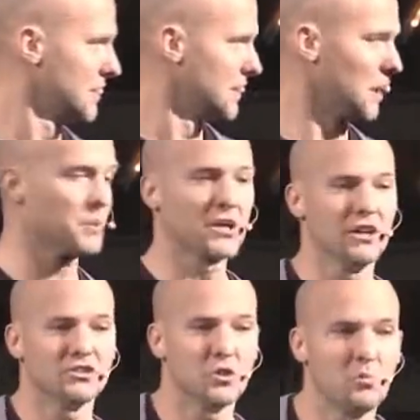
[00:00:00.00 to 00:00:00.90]
Like,
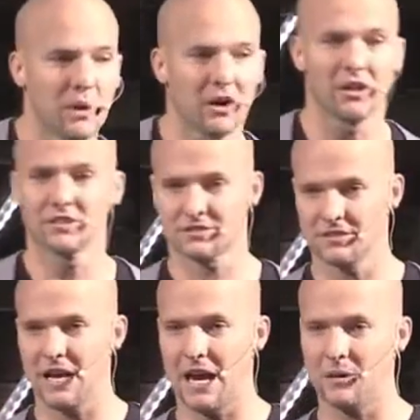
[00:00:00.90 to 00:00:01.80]
because you bear his
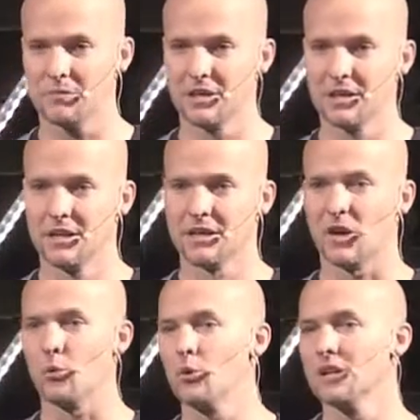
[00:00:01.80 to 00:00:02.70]
name, they're
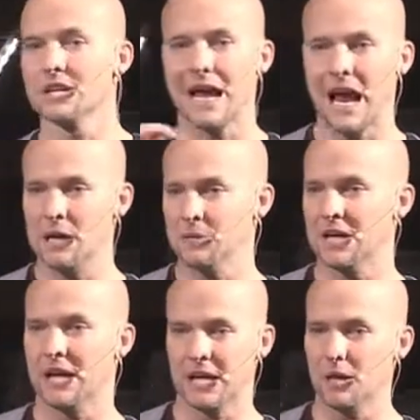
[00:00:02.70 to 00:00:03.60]
really aiming
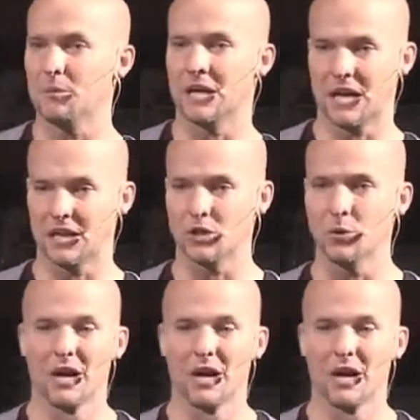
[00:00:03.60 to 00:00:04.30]
at him and hitting you.